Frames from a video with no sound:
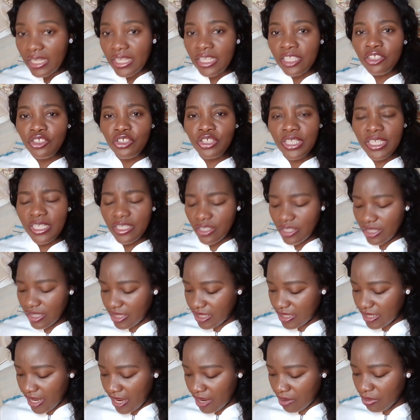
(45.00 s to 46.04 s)
In
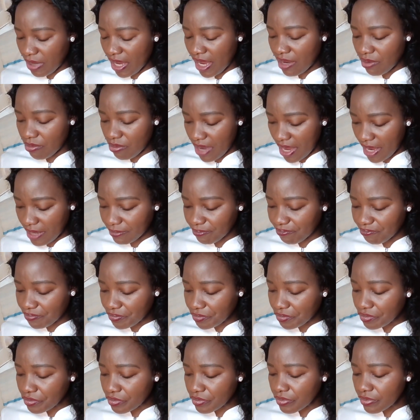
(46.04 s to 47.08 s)
Jesus' name, amen.
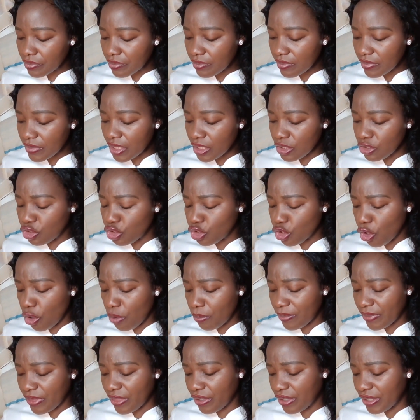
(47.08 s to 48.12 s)

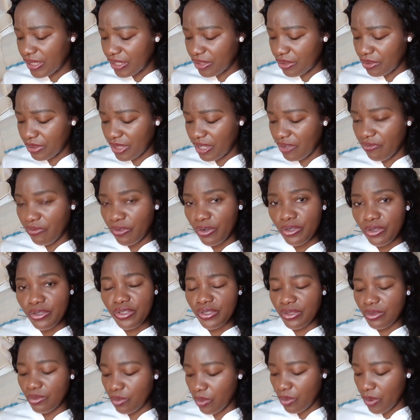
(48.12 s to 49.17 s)
Job 33,
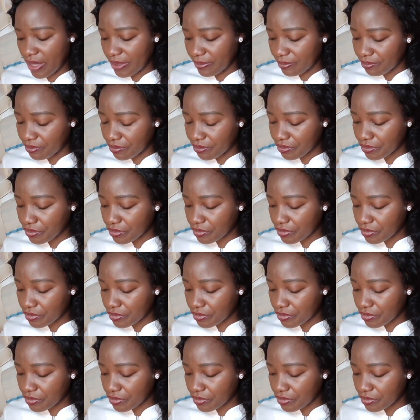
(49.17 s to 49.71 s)
verse 1.